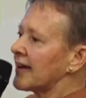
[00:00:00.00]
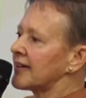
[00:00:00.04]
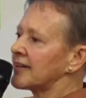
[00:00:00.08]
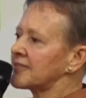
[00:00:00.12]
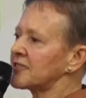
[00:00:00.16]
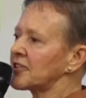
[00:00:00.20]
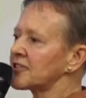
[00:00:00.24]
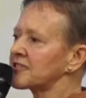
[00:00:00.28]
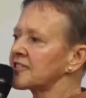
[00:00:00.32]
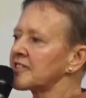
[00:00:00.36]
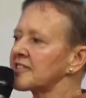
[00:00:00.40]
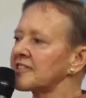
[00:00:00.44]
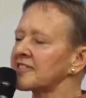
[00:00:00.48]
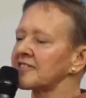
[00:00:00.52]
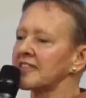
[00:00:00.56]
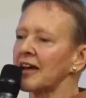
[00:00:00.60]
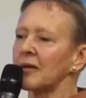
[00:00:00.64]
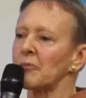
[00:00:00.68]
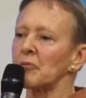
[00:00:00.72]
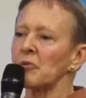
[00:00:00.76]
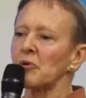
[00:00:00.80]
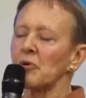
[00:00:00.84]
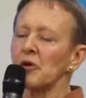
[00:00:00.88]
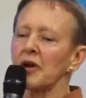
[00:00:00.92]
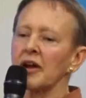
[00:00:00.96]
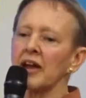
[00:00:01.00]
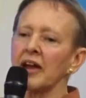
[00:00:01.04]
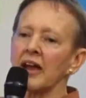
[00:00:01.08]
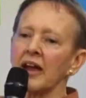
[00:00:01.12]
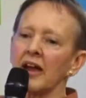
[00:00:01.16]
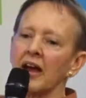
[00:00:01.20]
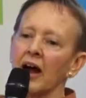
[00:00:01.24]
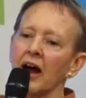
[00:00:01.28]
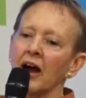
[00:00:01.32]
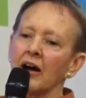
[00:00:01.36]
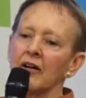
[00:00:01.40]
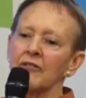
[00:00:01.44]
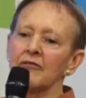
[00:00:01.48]
just a
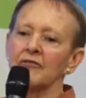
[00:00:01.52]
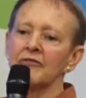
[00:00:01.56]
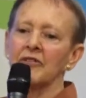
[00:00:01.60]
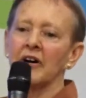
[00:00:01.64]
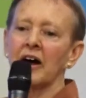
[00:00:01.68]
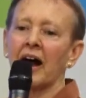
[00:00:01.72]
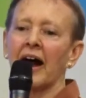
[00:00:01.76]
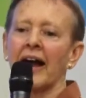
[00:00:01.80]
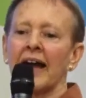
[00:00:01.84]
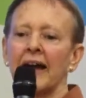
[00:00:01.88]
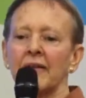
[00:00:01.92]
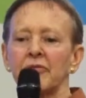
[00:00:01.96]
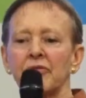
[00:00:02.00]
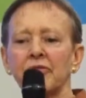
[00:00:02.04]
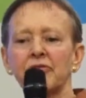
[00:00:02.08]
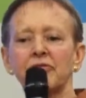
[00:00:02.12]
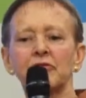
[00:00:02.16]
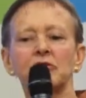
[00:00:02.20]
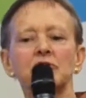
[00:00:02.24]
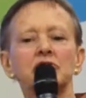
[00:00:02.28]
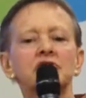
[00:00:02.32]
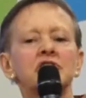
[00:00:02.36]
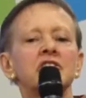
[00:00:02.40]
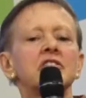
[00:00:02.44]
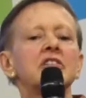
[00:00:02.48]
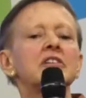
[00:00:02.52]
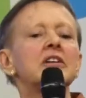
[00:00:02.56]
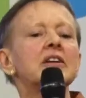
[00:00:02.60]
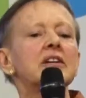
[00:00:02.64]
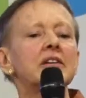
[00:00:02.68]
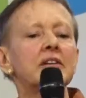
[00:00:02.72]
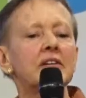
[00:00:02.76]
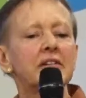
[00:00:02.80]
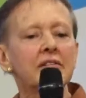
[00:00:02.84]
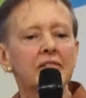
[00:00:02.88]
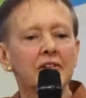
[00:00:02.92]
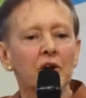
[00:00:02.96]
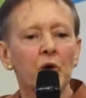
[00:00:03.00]
summary of, I had
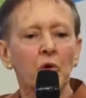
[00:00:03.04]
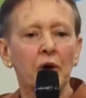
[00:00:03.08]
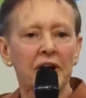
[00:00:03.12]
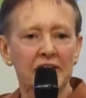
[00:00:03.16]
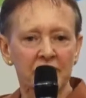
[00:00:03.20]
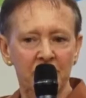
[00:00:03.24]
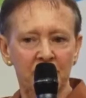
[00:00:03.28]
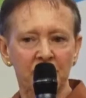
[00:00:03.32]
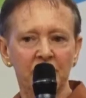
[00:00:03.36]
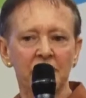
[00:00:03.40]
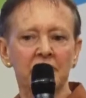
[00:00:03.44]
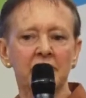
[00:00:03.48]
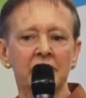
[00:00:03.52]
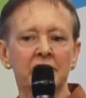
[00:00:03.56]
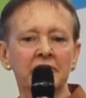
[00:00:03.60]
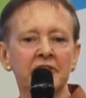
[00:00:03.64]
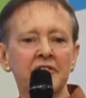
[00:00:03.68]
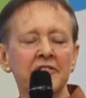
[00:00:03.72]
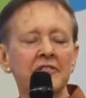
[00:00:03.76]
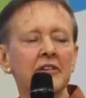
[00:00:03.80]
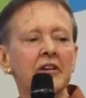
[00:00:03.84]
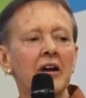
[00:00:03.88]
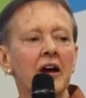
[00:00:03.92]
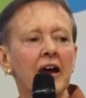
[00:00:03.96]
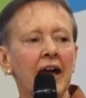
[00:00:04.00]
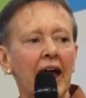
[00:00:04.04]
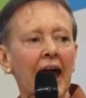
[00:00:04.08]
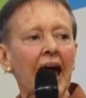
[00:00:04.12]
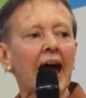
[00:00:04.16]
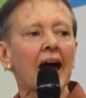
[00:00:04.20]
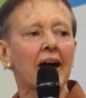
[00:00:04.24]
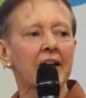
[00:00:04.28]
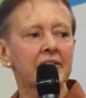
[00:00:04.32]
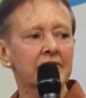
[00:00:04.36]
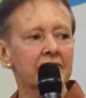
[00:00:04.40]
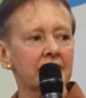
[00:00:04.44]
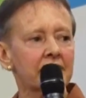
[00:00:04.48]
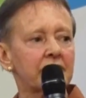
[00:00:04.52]
13 questions that I
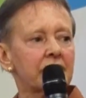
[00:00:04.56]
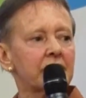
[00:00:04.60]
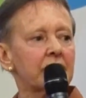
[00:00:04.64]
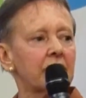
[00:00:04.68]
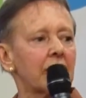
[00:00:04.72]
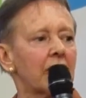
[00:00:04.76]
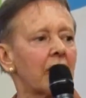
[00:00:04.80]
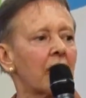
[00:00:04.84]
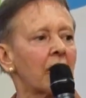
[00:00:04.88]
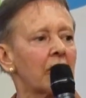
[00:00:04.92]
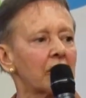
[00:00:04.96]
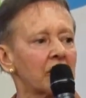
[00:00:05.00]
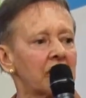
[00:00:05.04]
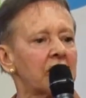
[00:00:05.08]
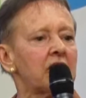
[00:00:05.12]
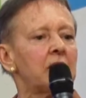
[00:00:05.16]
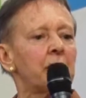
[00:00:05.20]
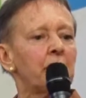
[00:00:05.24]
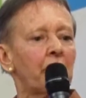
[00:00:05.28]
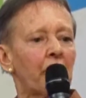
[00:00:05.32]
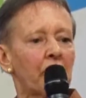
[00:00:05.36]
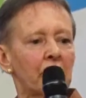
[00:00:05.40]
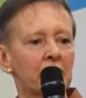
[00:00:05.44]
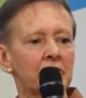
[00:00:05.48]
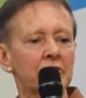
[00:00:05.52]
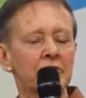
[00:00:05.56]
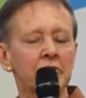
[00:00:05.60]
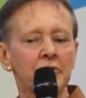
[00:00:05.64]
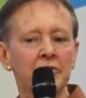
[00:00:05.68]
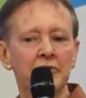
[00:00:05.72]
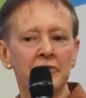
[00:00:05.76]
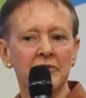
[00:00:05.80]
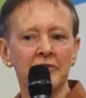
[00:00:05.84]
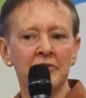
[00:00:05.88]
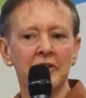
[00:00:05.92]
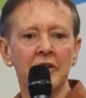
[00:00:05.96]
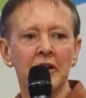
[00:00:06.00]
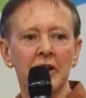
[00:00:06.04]
asked our key
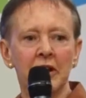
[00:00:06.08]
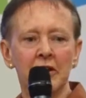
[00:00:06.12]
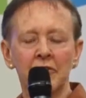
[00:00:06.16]
partners